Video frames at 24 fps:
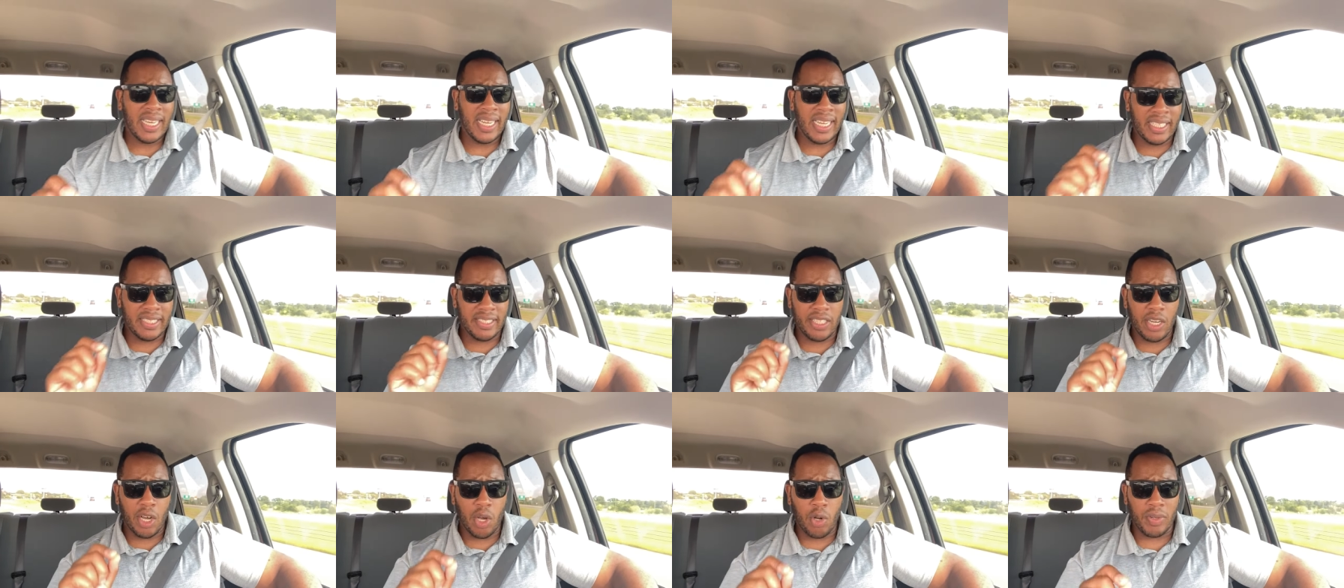
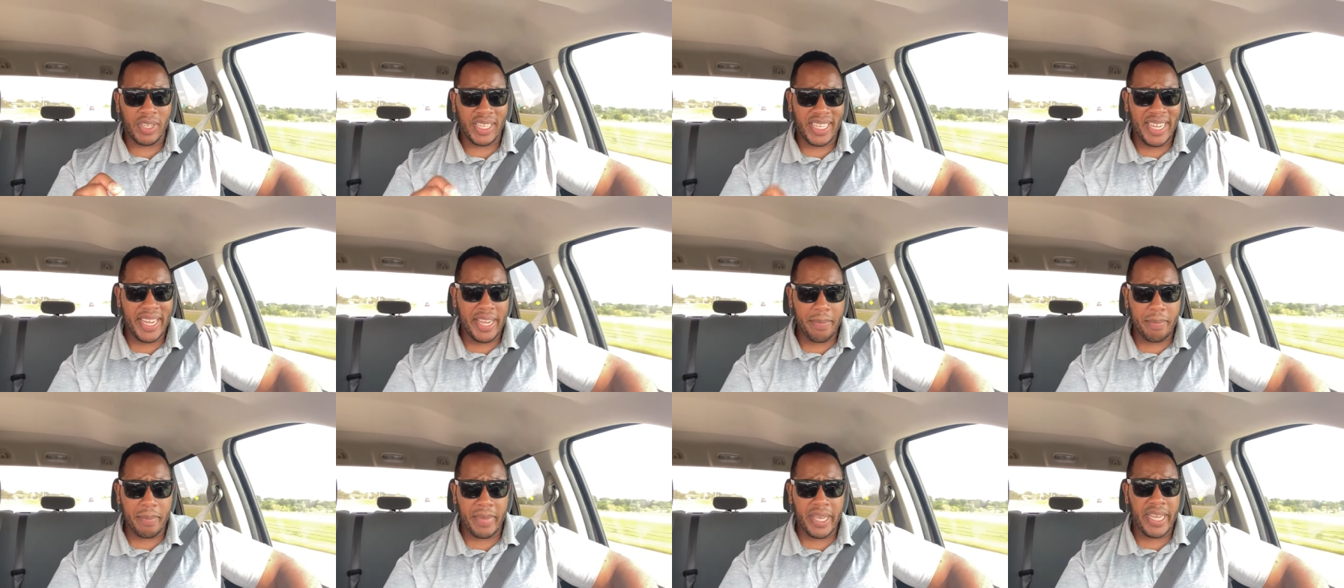is going to
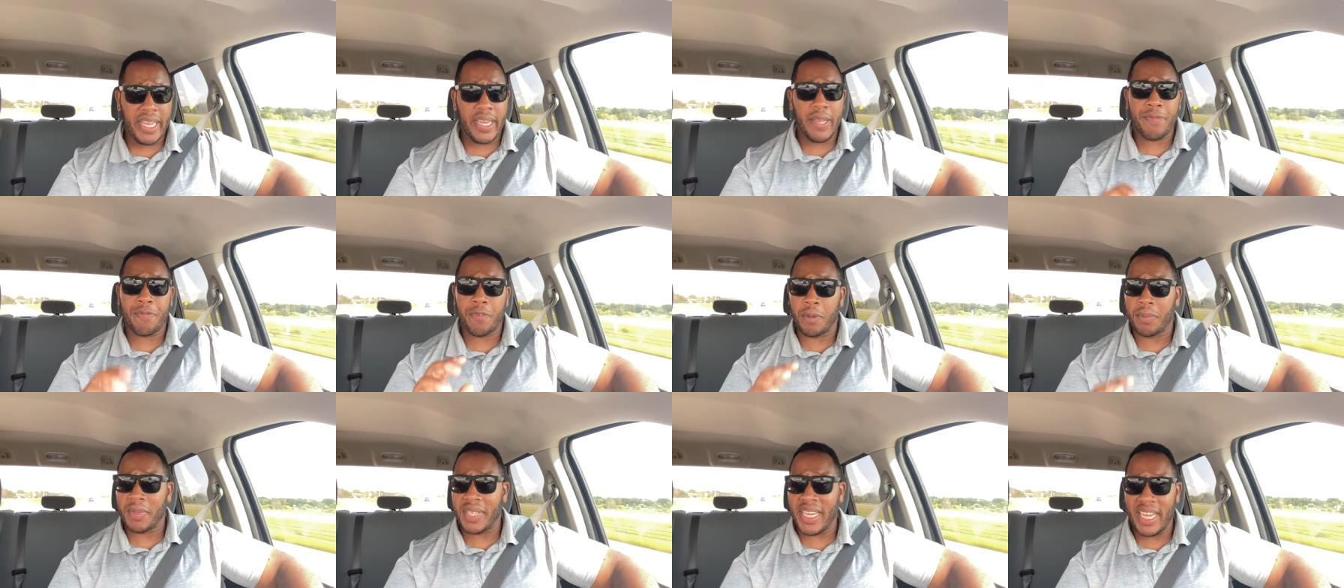keep me
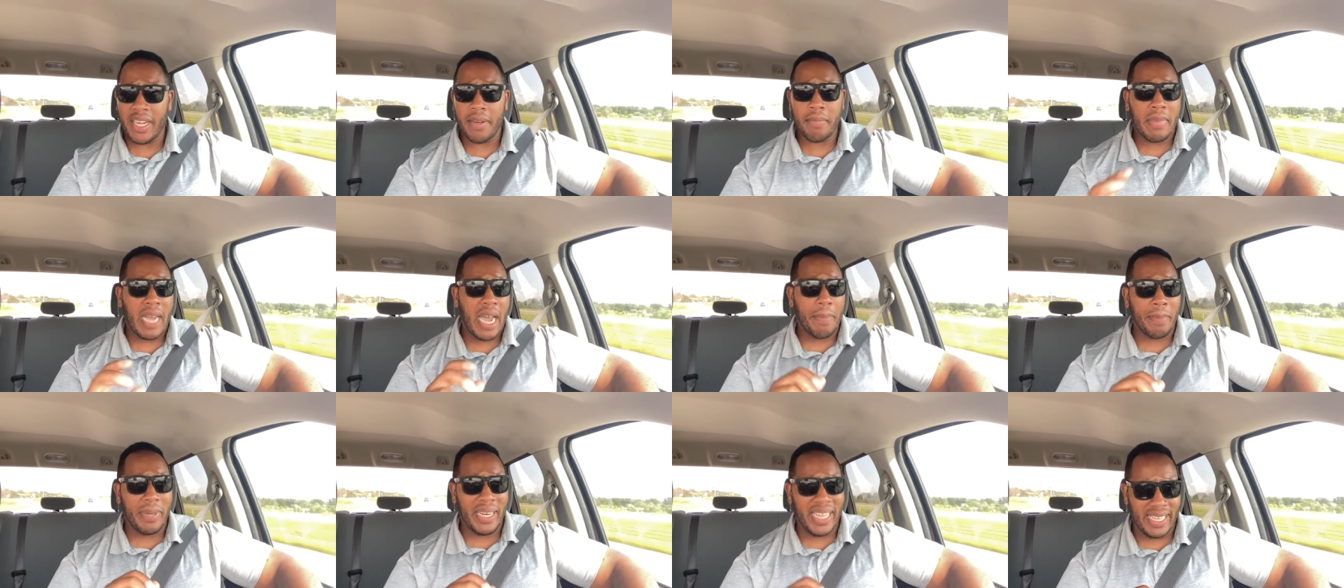from getting
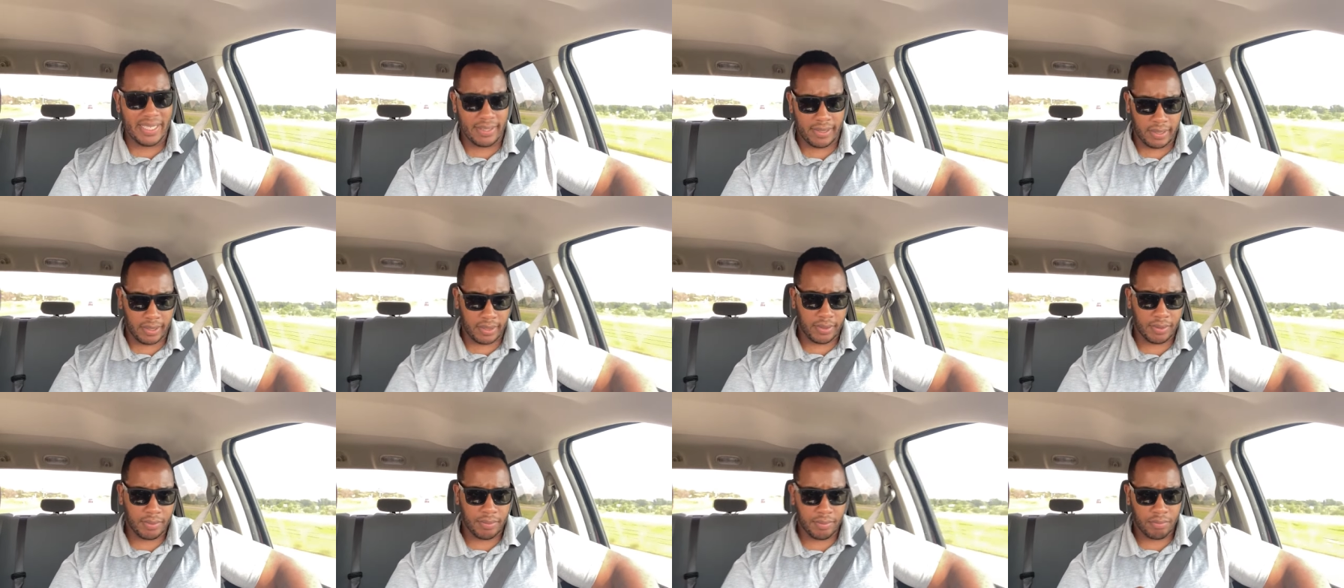my
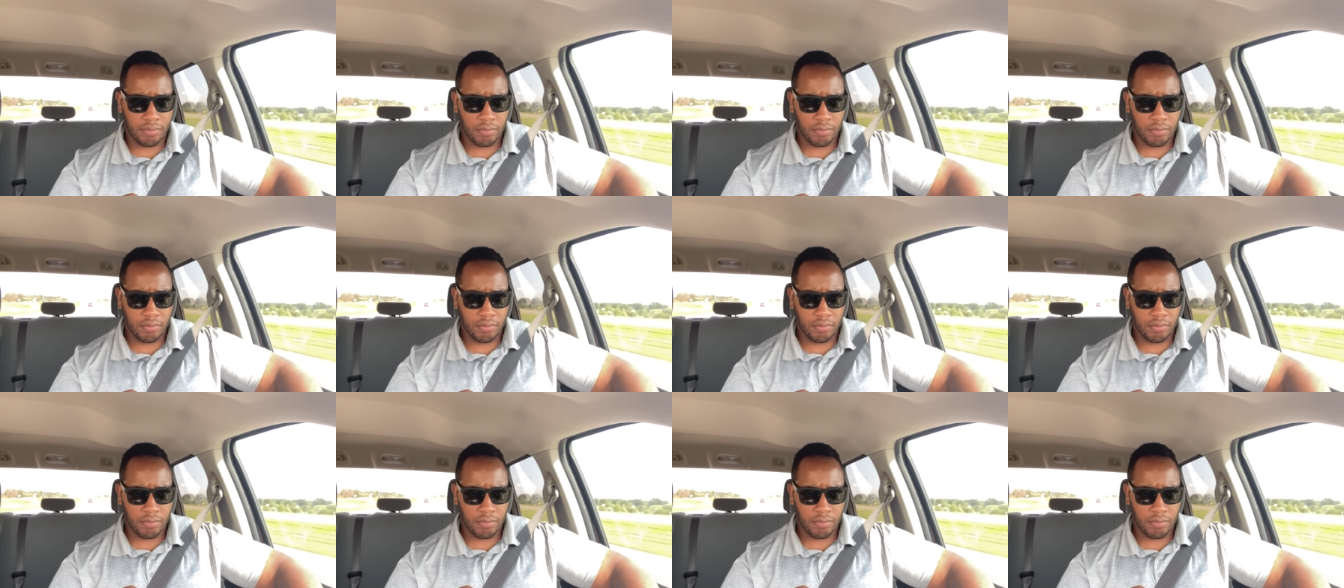blessing